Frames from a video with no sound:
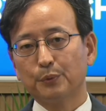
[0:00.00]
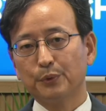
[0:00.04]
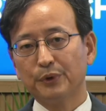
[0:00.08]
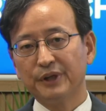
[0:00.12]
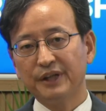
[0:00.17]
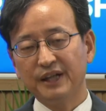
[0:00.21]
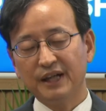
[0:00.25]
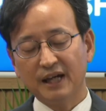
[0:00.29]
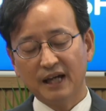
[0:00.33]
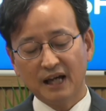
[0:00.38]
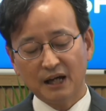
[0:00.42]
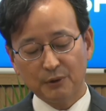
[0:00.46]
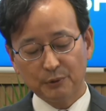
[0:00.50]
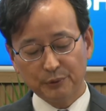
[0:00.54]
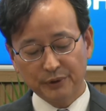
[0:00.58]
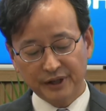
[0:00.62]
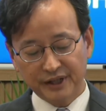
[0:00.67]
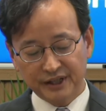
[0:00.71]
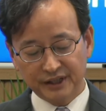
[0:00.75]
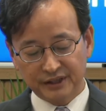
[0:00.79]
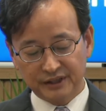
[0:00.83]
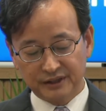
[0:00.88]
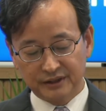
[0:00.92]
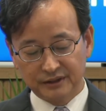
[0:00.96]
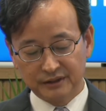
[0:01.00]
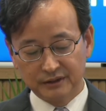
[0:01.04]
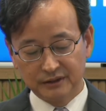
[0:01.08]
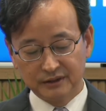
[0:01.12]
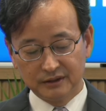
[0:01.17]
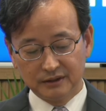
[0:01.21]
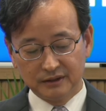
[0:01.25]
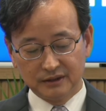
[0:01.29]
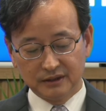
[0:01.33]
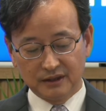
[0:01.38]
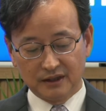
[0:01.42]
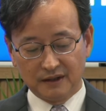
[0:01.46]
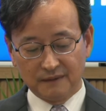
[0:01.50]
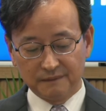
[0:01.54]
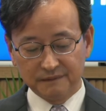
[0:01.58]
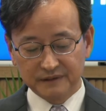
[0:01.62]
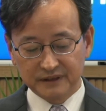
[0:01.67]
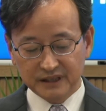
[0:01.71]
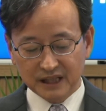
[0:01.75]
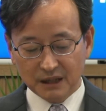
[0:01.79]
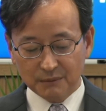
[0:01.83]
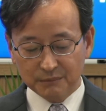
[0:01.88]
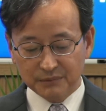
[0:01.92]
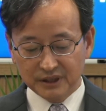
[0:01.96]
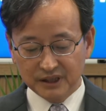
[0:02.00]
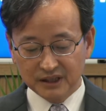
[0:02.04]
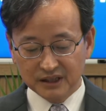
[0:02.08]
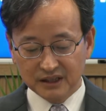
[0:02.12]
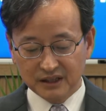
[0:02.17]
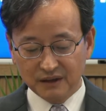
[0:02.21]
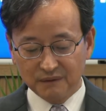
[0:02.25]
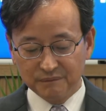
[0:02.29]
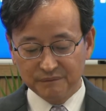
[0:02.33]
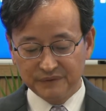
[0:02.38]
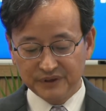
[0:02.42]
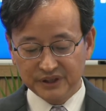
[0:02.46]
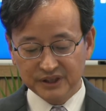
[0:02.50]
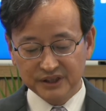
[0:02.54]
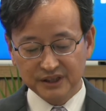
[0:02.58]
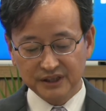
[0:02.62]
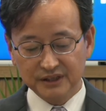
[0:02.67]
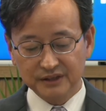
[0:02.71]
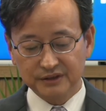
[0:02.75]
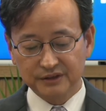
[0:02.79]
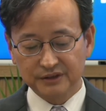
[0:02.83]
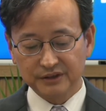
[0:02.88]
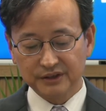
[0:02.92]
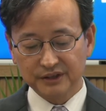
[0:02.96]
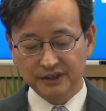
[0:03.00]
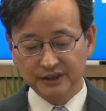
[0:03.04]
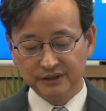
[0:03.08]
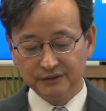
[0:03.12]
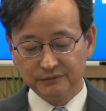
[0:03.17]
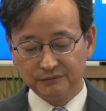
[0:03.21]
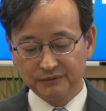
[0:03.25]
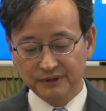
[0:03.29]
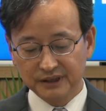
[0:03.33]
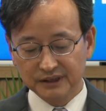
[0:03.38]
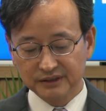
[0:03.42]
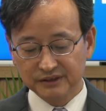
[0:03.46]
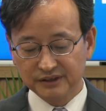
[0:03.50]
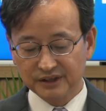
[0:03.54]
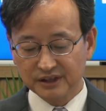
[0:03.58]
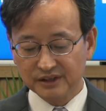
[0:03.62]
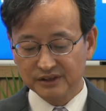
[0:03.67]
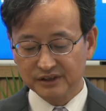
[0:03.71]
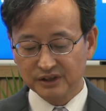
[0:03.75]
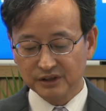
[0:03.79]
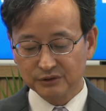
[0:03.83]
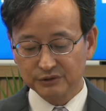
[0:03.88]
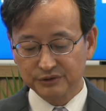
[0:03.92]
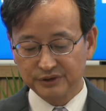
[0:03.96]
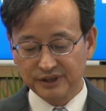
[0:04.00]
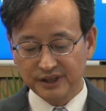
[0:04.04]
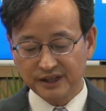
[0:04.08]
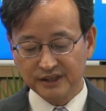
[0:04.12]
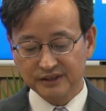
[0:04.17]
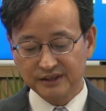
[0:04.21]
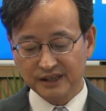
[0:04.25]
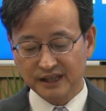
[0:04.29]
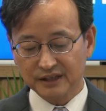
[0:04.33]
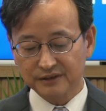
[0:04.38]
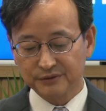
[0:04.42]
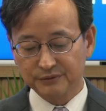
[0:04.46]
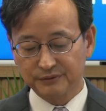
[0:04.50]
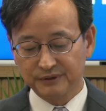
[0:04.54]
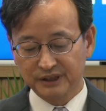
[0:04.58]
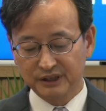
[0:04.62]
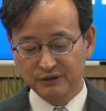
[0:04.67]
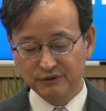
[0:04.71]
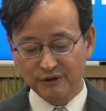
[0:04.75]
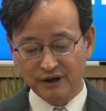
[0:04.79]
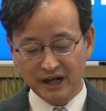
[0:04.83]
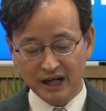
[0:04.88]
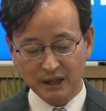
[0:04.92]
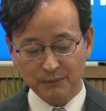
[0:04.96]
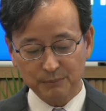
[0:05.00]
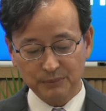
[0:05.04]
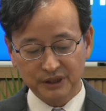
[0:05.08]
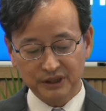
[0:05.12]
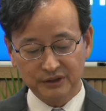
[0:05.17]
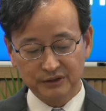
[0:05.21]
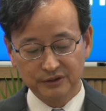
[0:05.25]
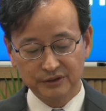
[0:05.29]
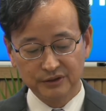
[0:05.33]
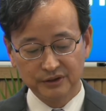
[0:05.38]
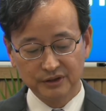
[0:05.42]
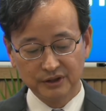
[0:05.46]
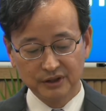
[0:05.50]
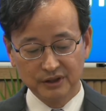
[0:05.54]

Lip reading: We are aware of some inconvenience in residential status requirement,